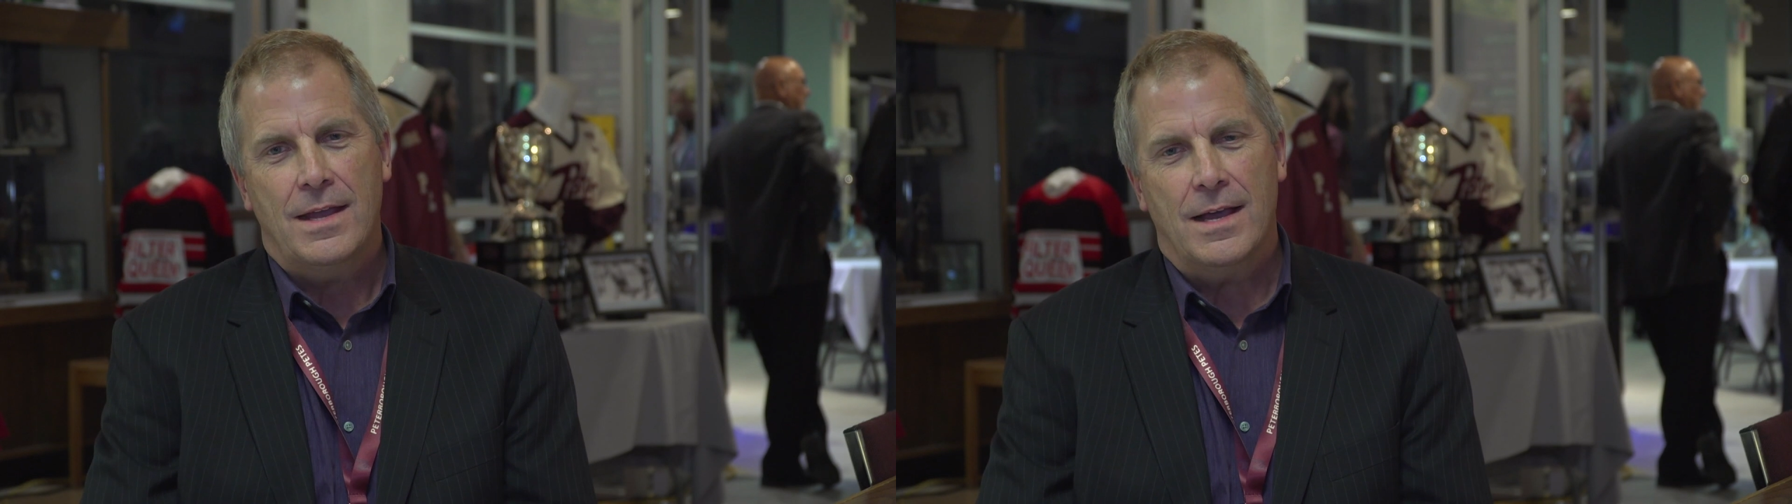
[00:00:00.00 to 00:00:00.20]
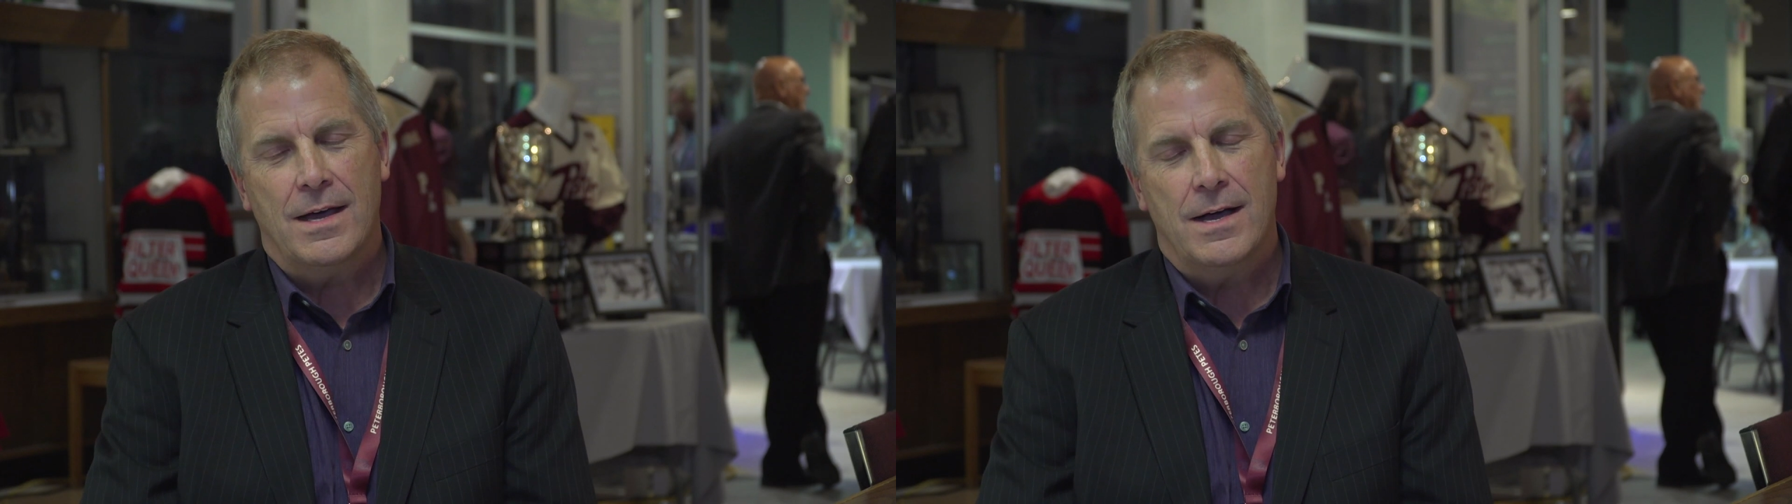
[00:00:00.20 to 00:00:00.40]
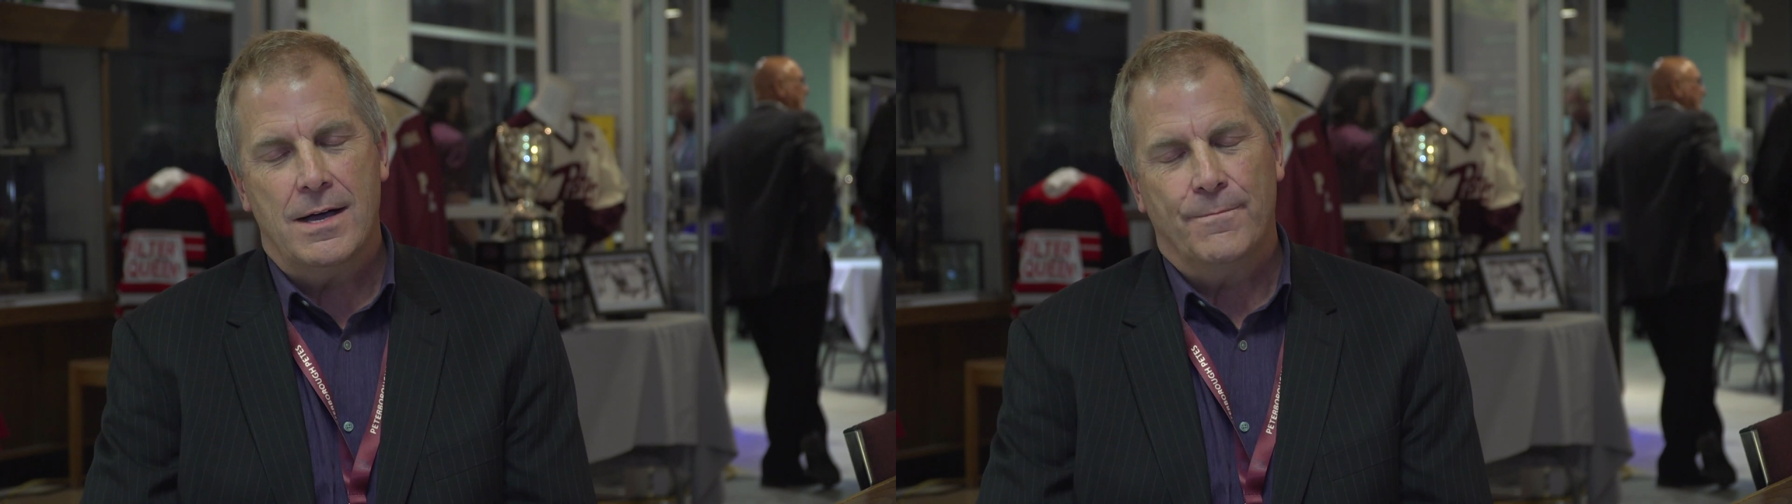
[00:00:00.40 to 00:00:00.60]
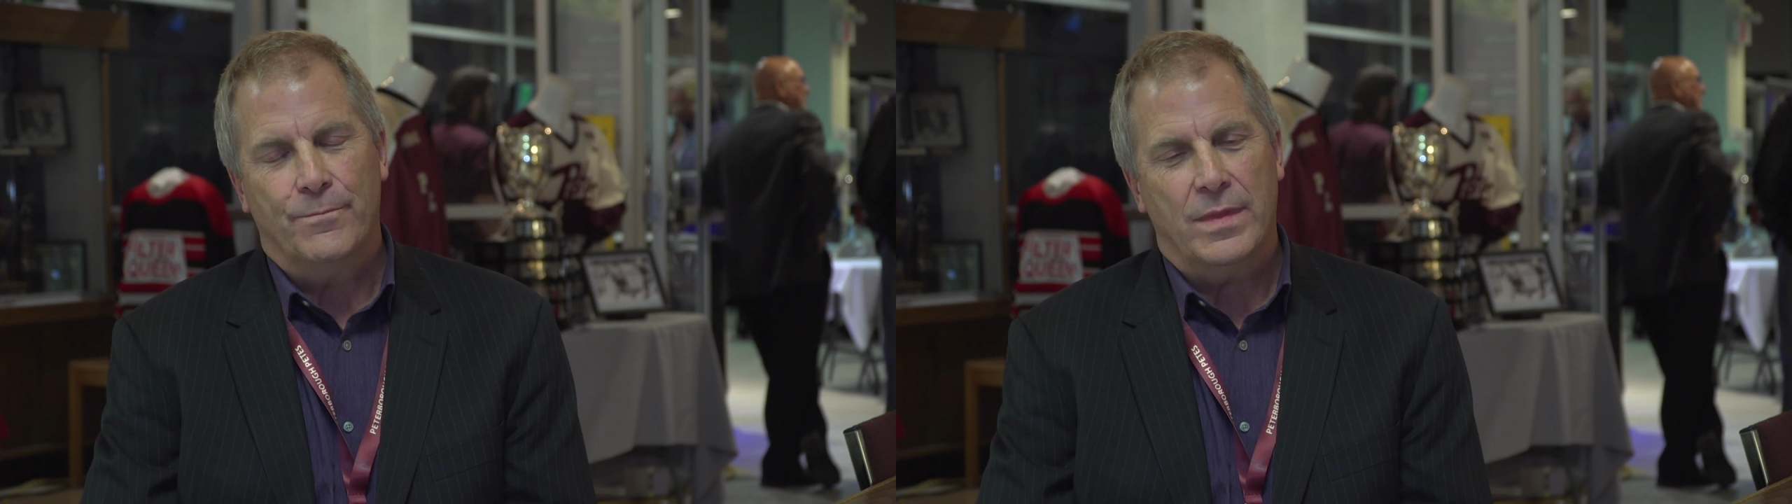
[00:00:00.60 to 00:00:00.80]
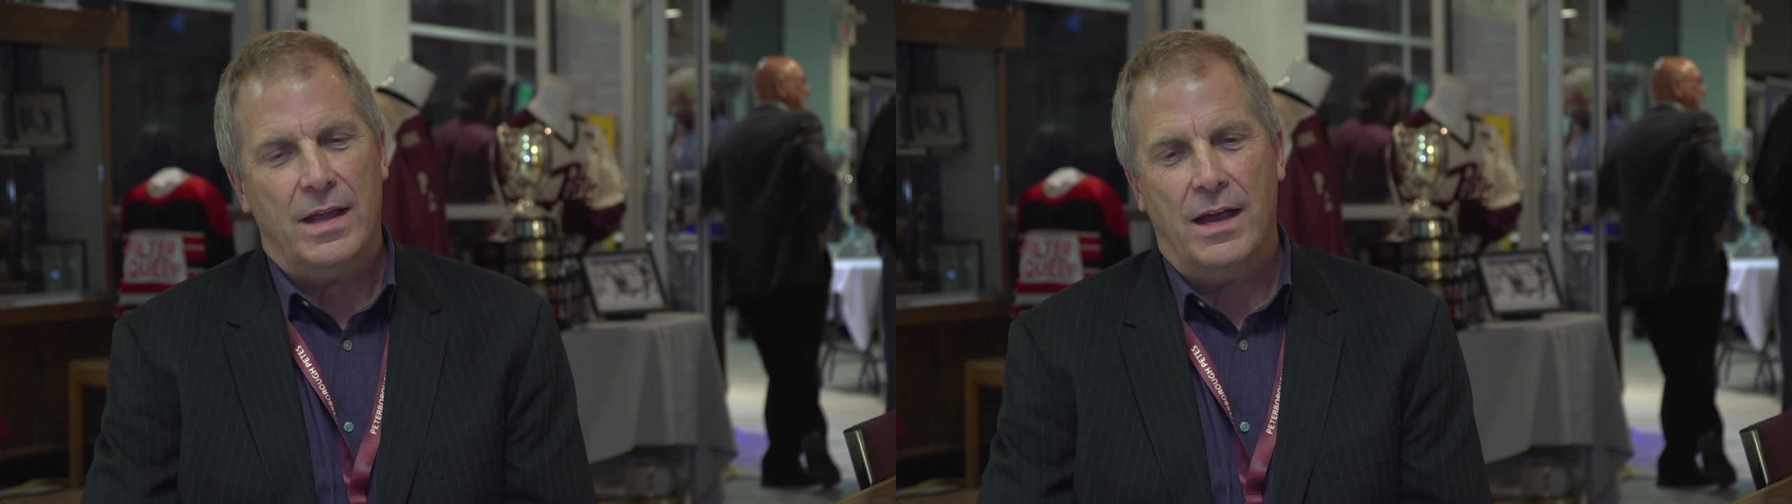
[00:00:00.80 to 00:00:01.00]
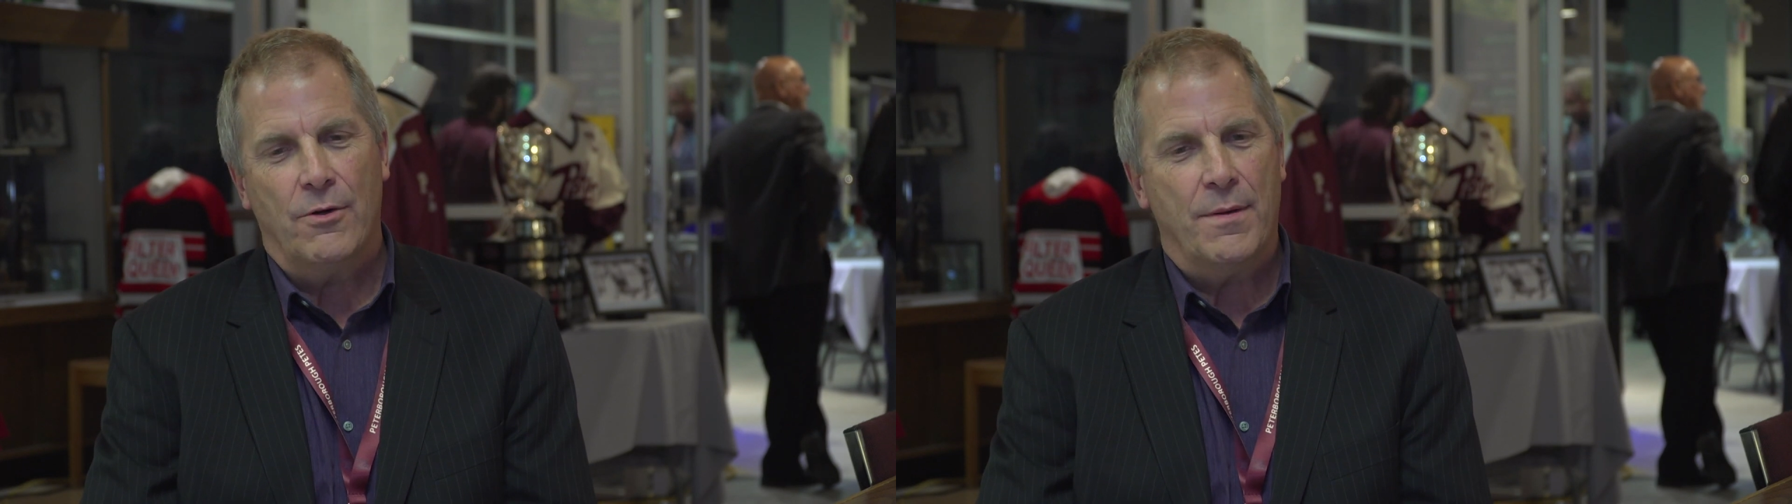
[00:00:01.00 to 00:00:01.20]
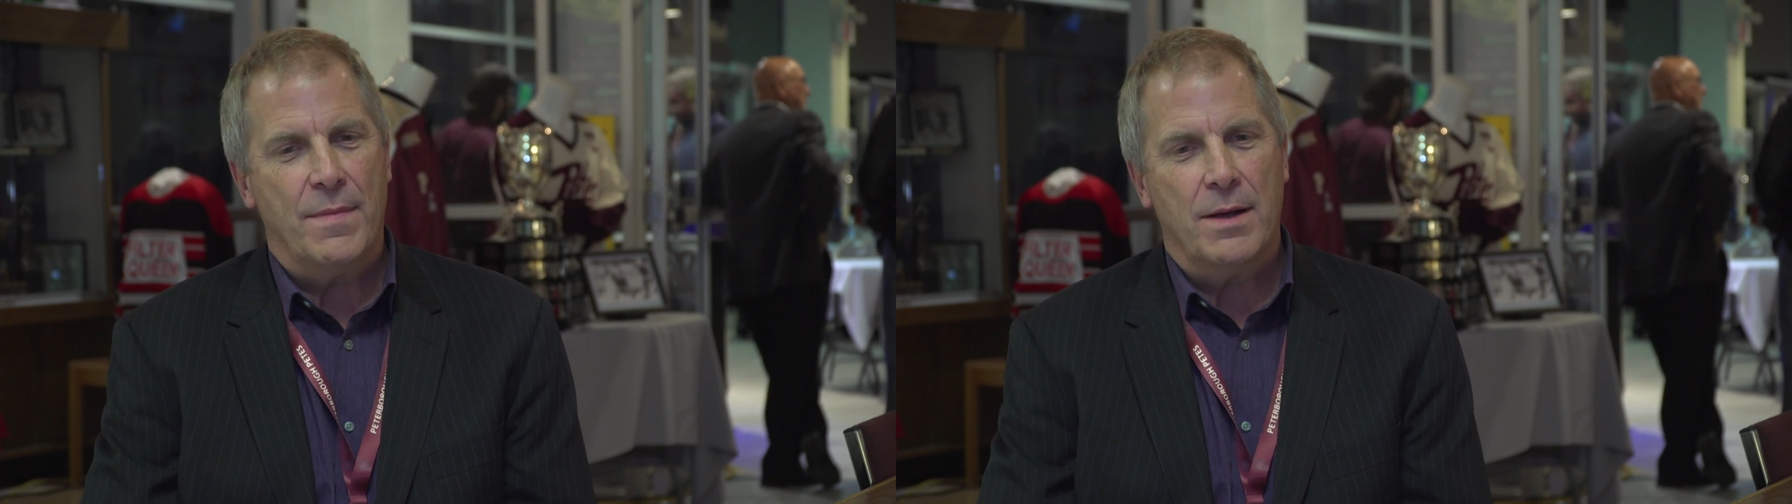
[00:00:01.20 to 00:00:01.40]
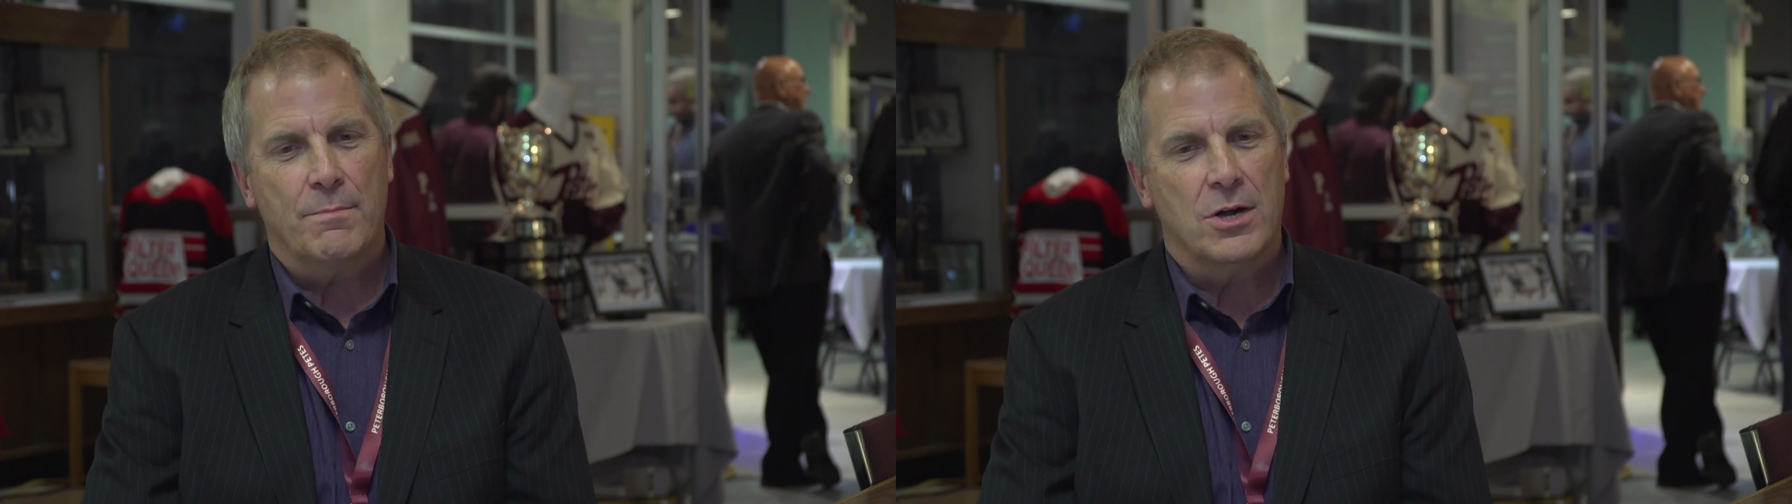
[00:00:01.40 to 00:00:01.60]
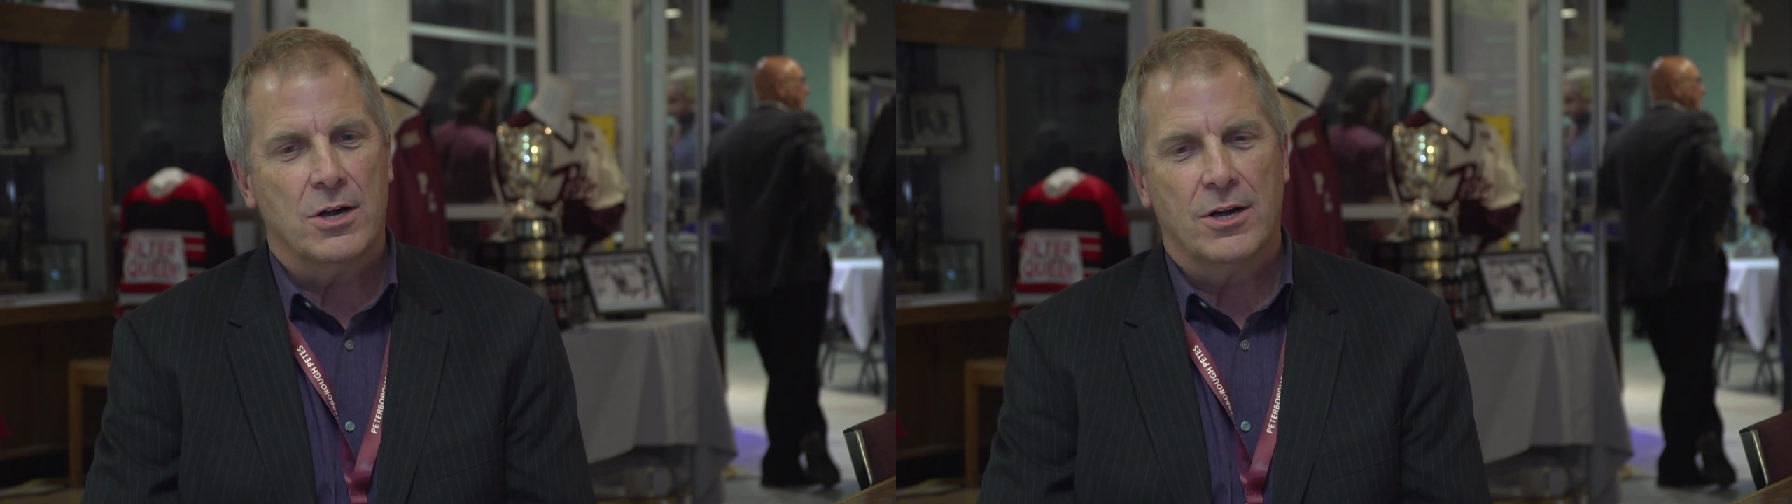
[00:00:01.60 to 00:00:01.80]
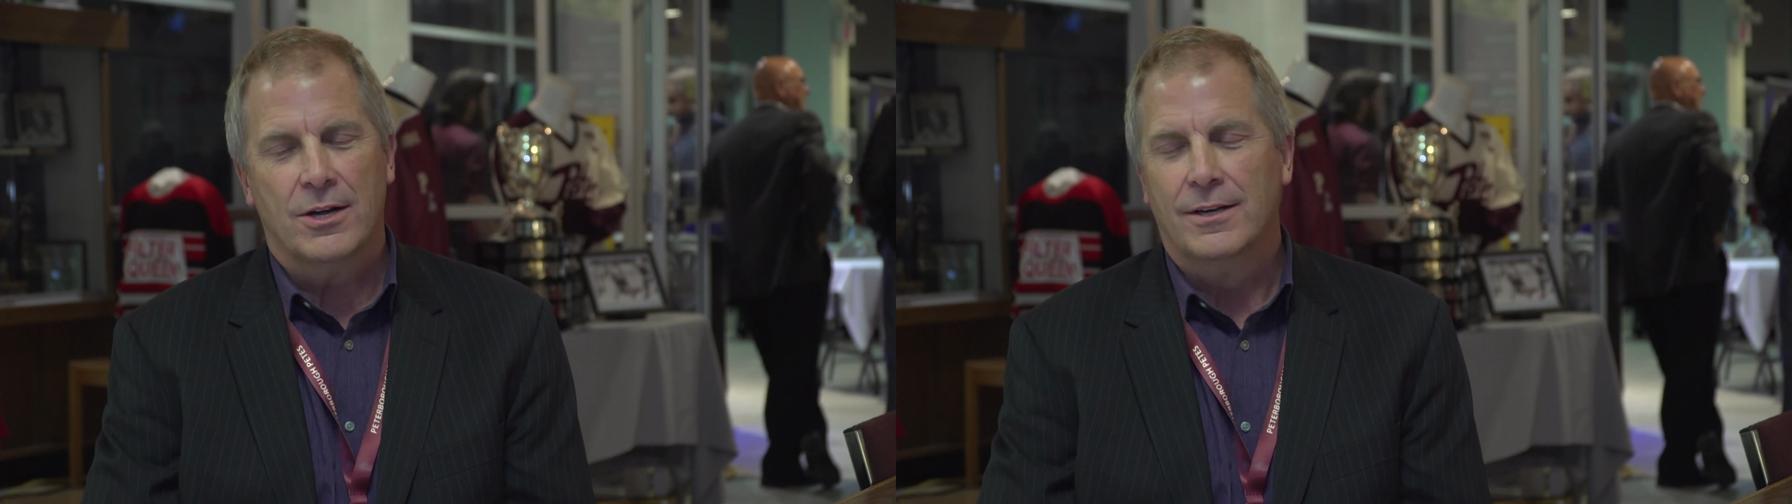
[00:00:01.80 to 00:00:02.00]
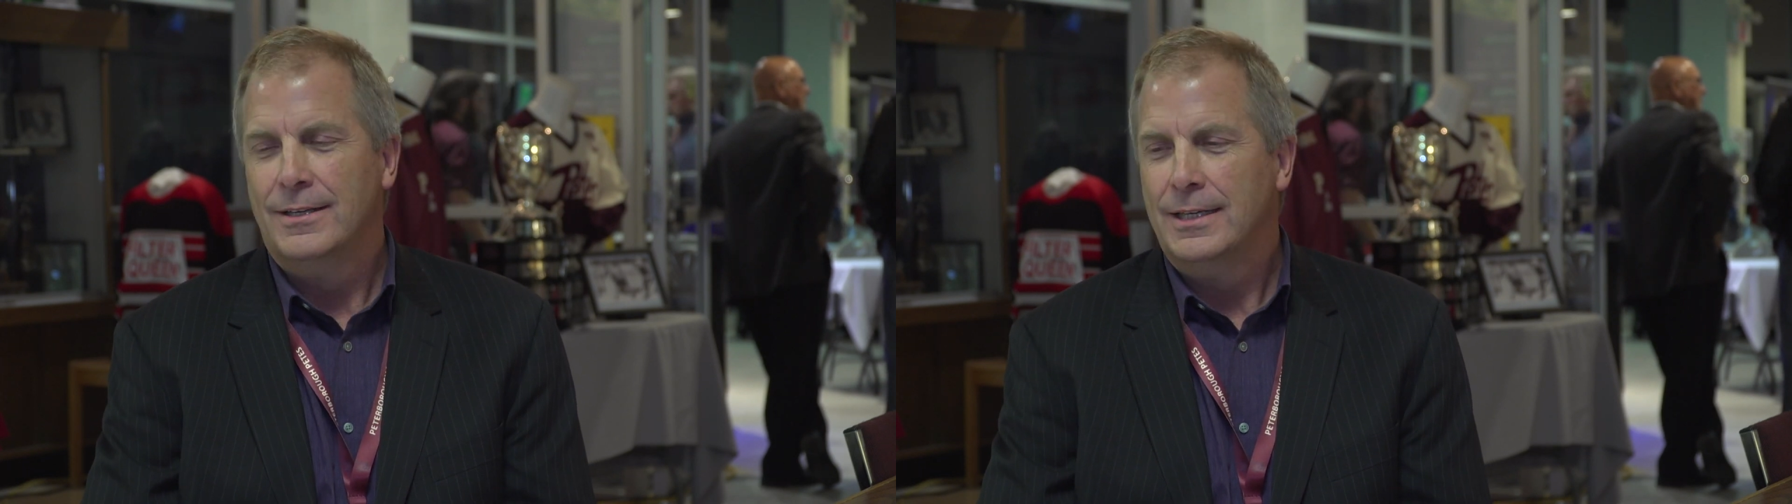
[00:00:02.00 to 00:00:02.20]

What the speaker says: I remember